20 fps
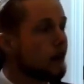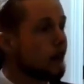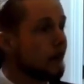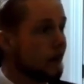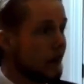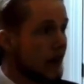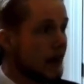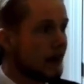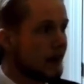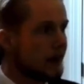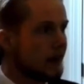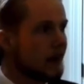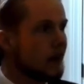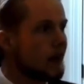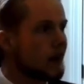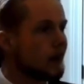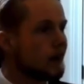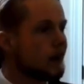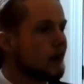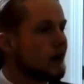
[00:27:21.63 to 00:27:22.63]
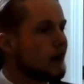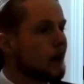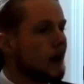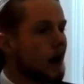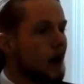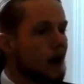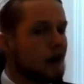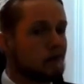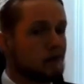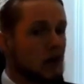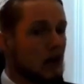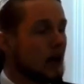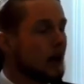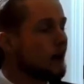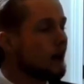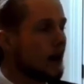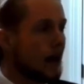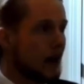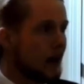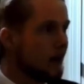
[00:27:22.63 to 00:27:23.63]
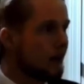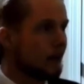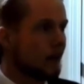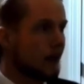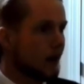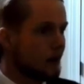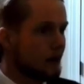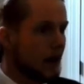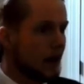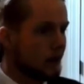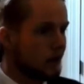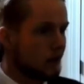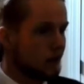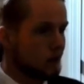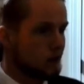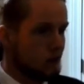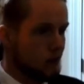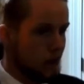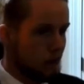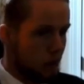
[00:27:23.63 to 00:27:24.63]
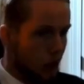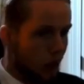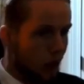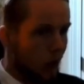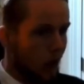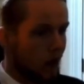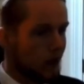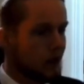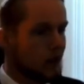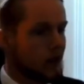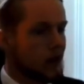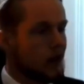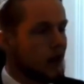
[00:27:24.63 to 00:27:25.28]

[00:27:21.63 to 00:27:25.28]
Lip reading: Then again, if you hear anything about this report,